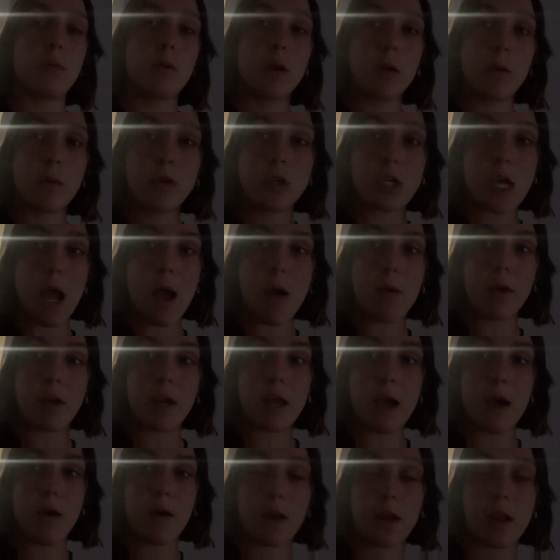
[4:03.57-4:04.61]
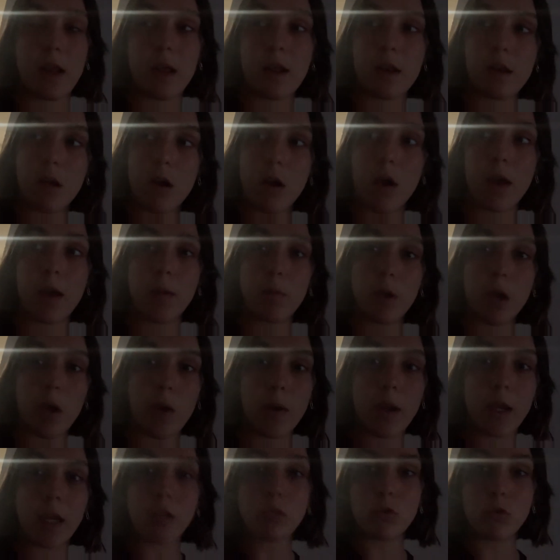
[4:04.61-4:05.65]
gonna shower now and then I'm
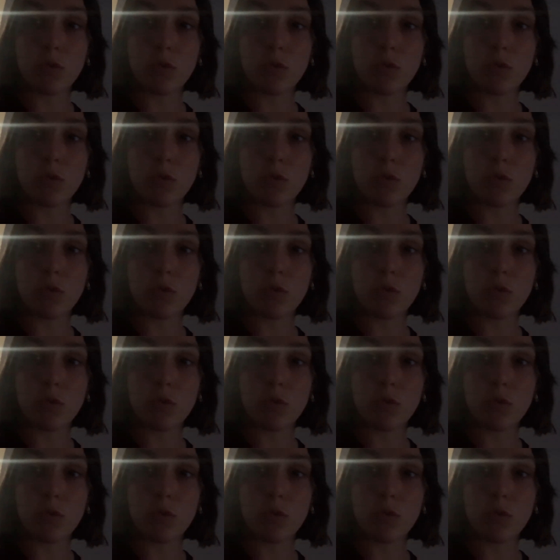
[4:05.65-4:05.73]
going to